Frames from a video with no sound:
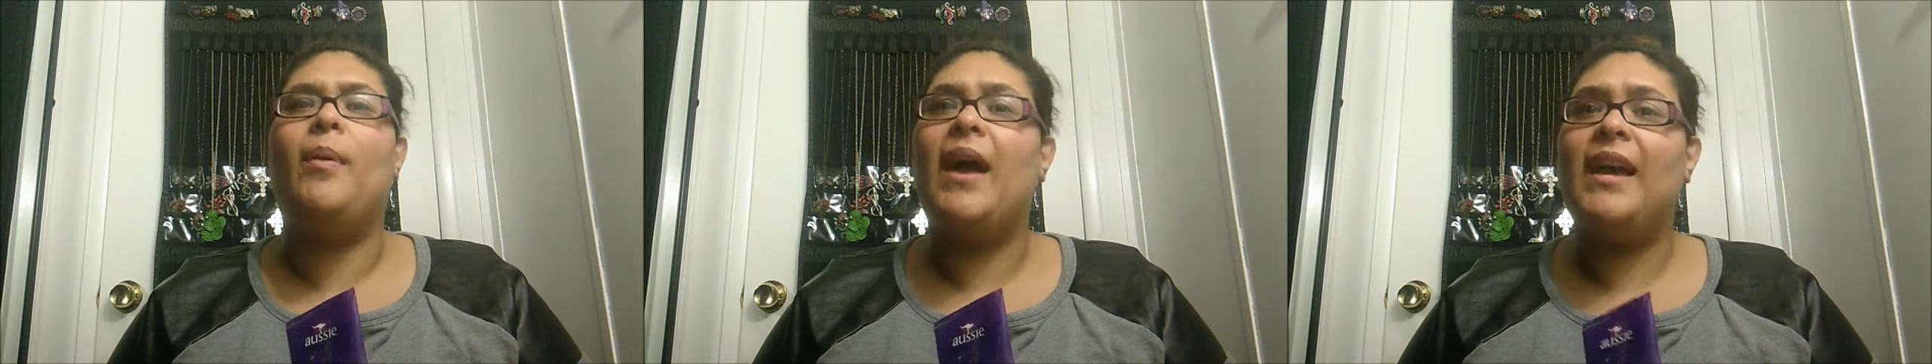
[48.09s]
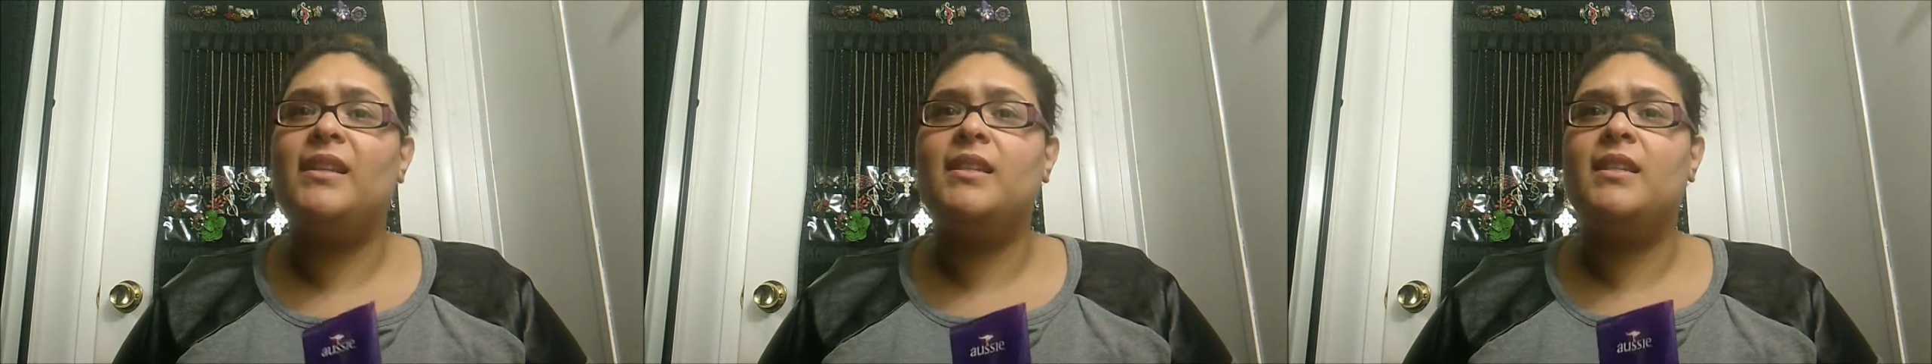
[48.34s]

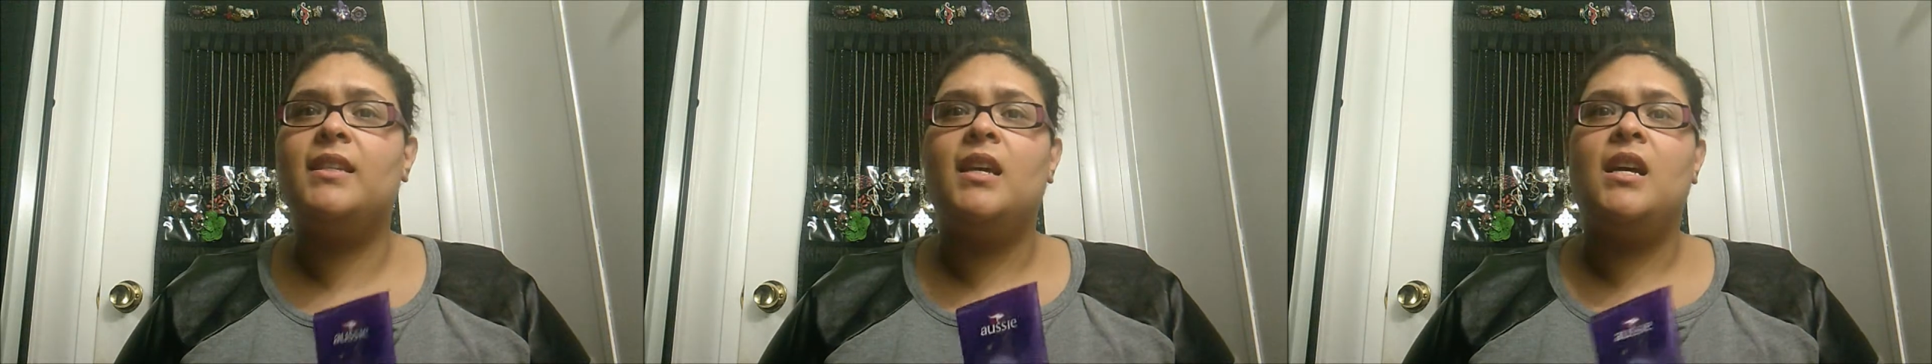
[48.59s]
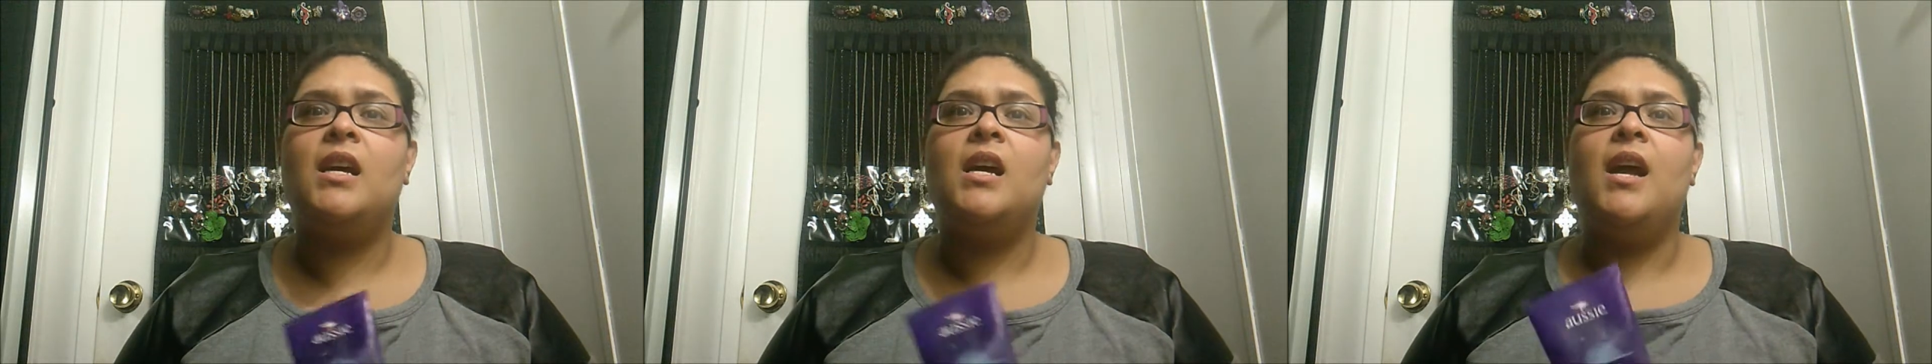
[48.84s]
But
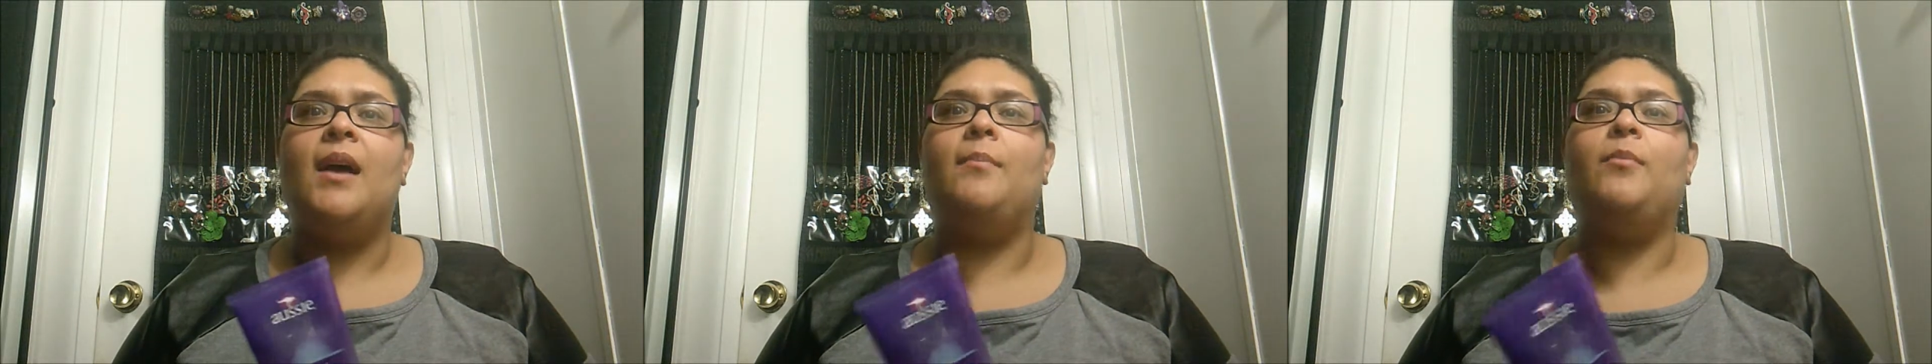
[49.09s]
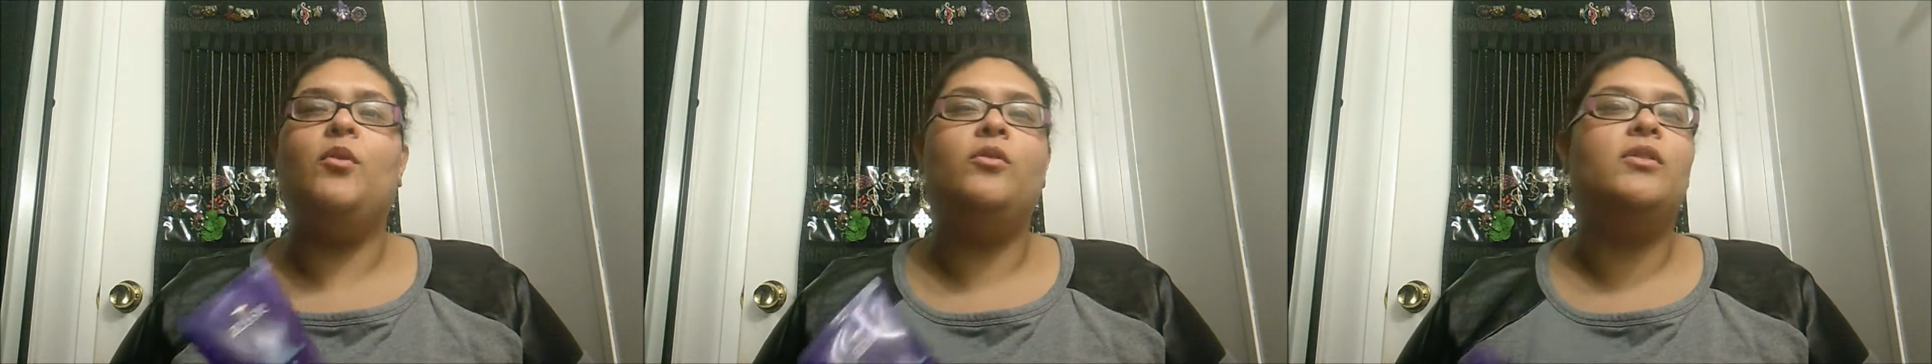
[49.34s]

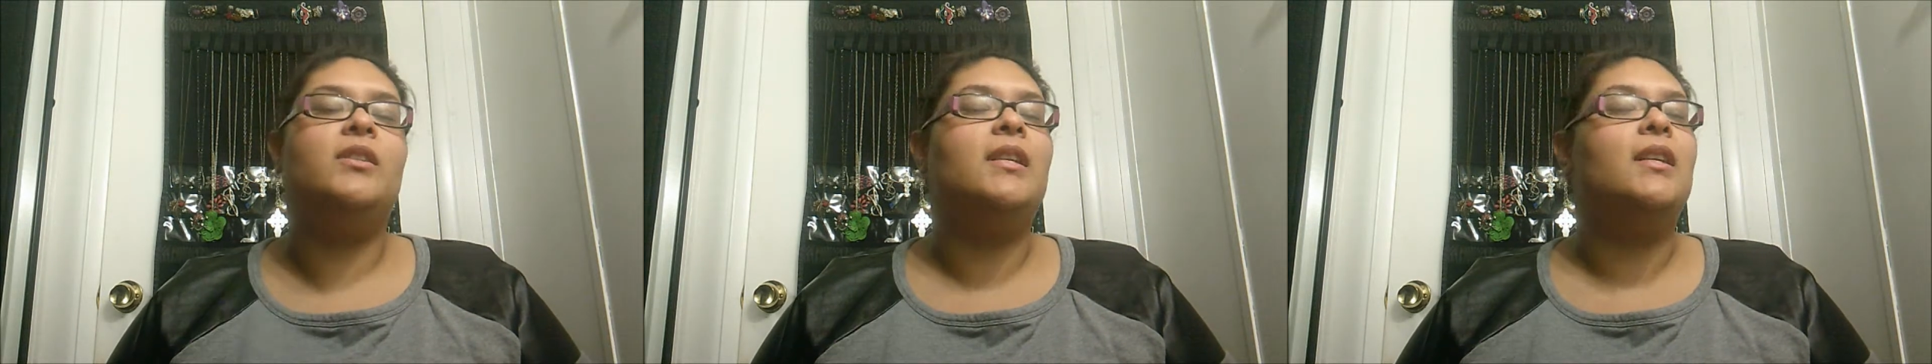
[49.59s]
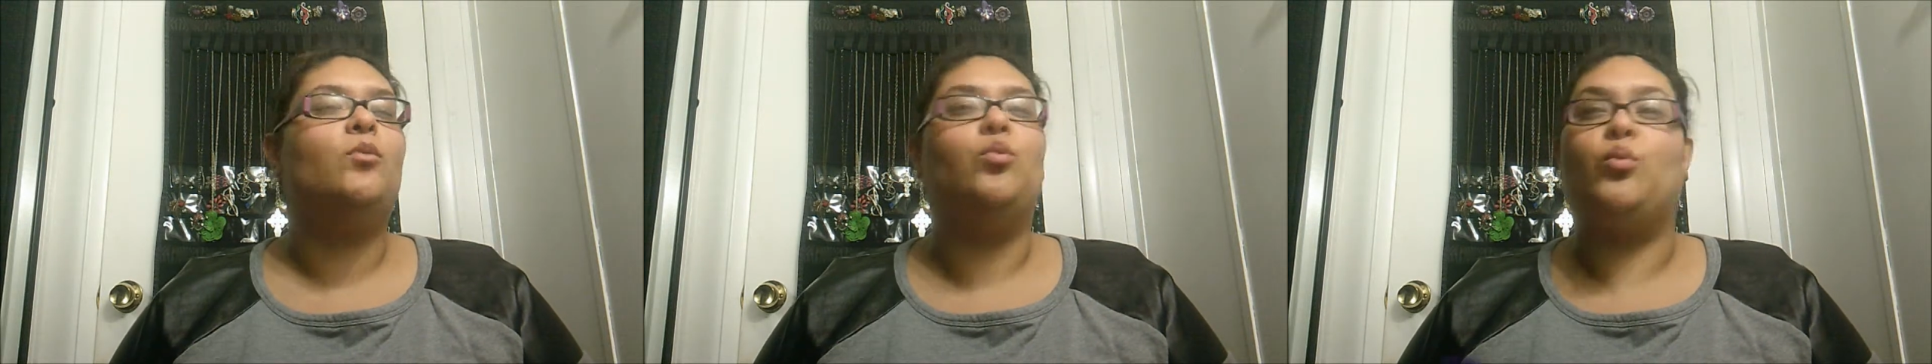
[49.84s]
mousse
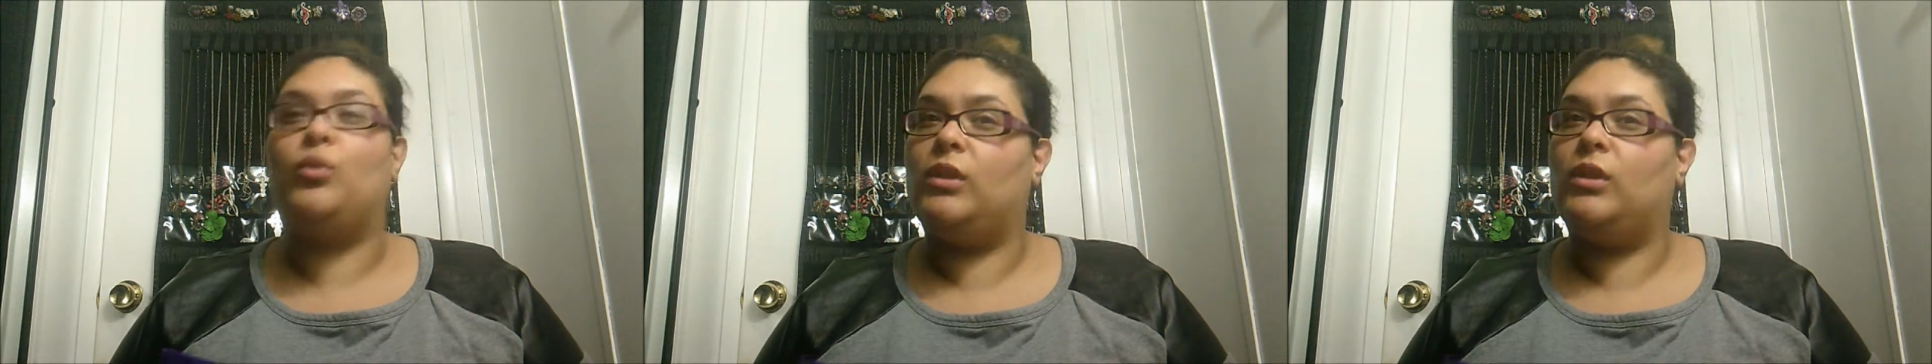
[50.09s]
didn't